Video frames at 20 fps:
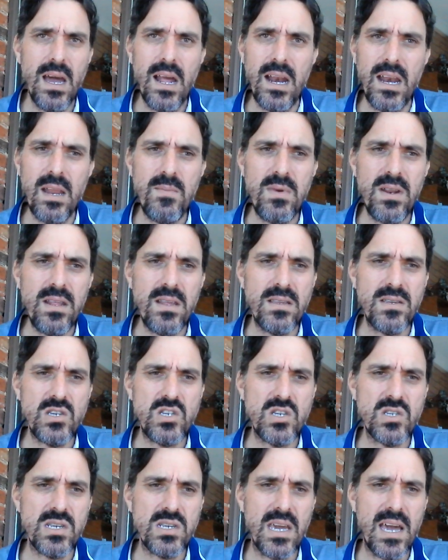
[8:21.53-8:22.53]
Limited
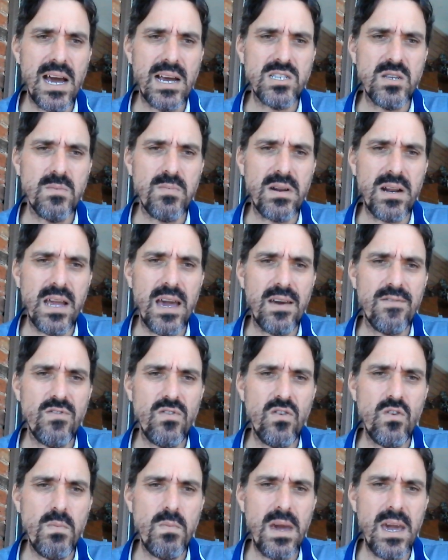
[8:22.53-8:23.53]
edition cigars typically have
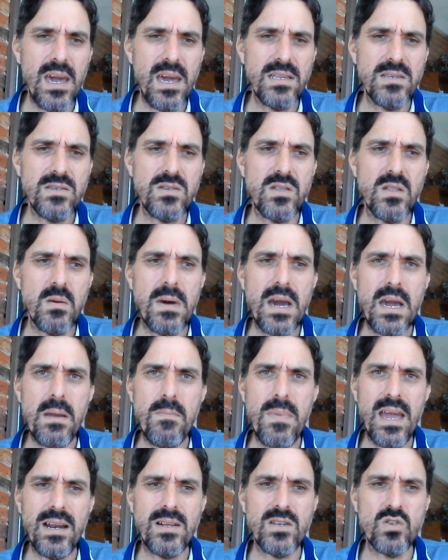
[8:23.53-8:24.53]
2 bands. The
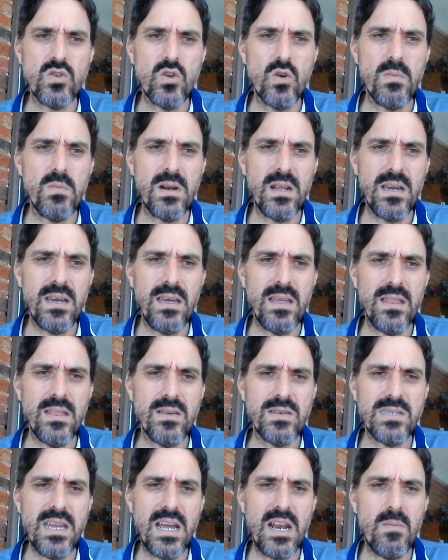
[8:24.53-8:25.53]
main band is normally
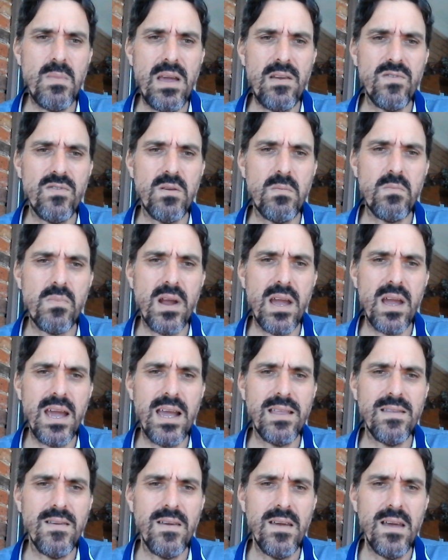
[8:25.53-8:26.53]
the standard band for the
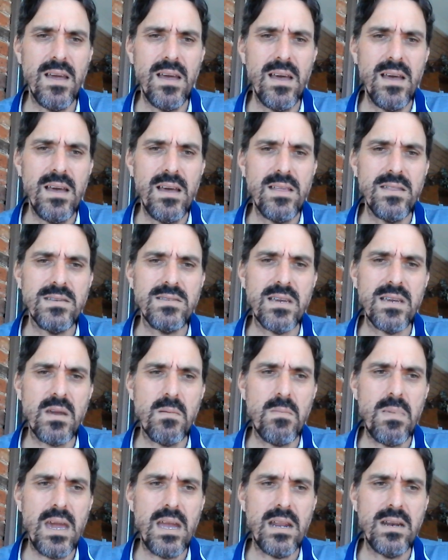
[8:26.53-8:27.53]
brand. The
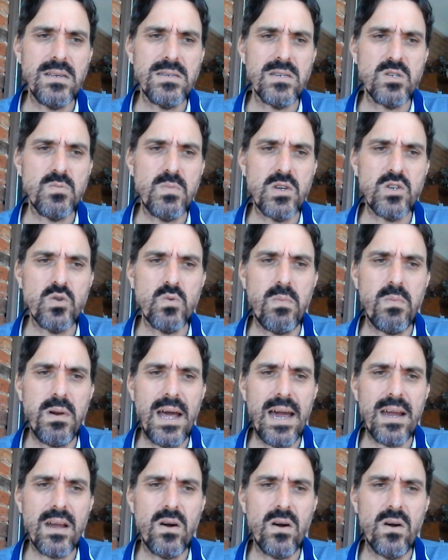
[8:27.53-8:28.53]
second band is a special
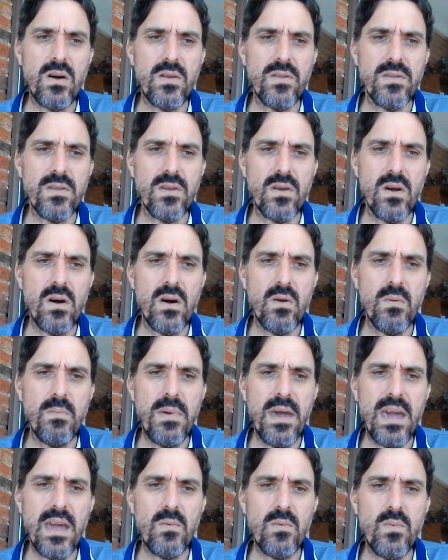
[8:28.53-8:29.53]
black on gold
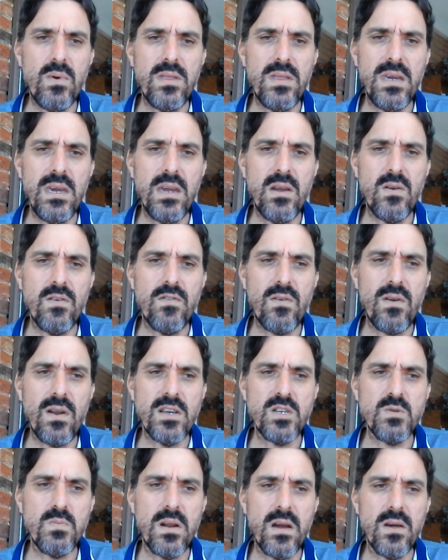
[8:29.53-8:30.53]
band with the year of
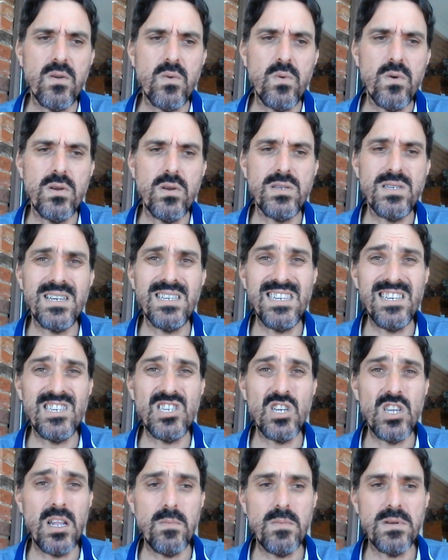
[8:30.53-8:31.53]
release below the words
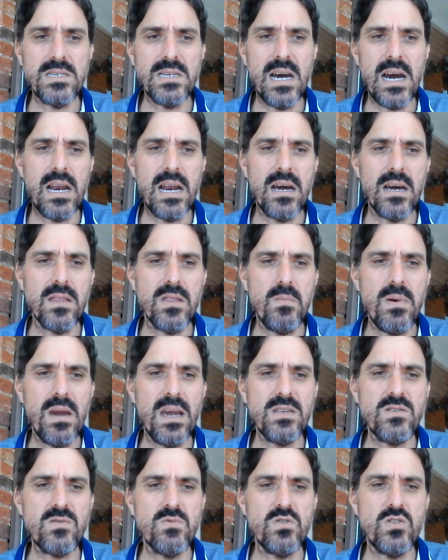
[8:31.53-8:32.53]
Edition Limitada. The
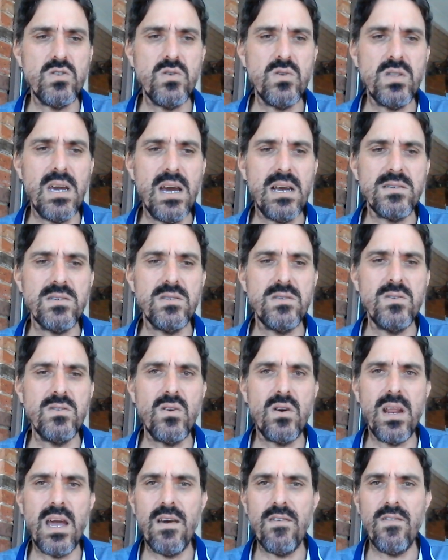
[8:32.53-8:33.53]
bands from 2000 did
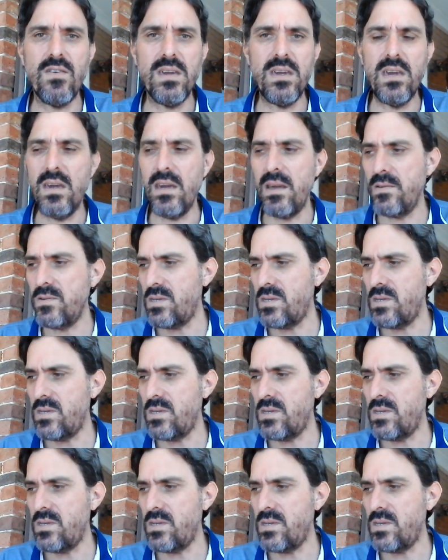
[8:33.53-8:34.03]
not have a year.